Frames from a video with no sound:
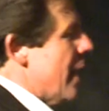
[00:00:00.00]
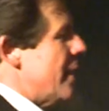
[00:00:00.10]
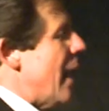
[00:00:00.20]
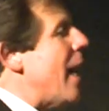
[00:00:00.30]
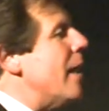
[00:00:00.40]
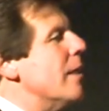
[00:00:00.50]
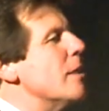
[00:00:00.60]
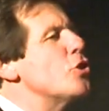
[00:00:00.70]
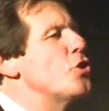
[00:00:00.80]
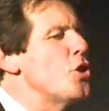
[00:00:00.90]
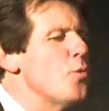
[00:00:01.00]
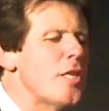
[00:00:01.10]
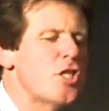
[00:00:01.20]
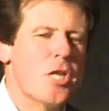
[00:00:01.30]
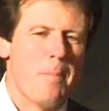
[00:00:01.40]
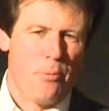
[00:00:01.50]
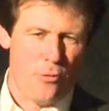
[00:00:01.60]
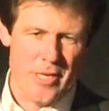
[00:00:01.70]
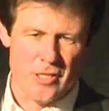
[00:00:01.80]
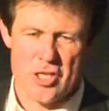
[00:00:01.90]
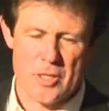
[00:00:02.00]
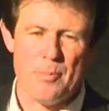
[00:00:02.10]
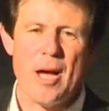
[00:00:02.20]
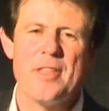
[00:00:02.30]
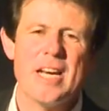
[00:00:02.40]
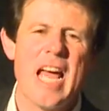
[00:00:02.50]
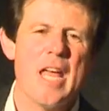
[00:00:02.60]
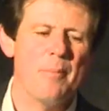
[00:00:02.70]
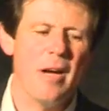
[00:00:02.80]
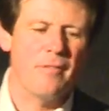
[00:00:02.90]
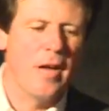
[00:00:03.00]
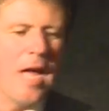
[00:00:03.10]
a young Jewish prince by the name of